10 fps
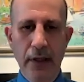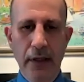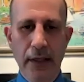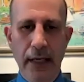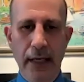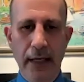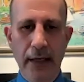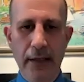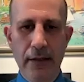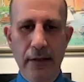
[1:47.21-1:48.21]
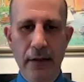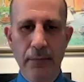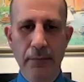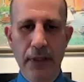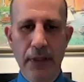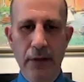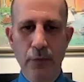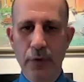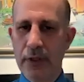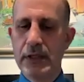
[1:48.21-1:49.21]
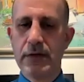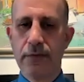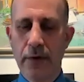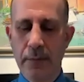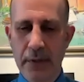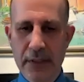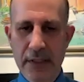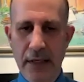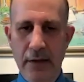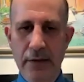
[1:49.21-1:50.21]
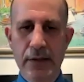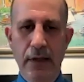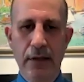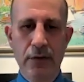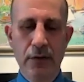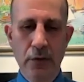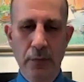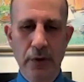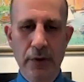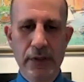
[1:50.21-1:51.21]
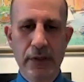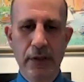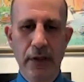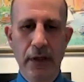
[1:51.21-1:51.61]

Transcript: can be released from the cells and the tumors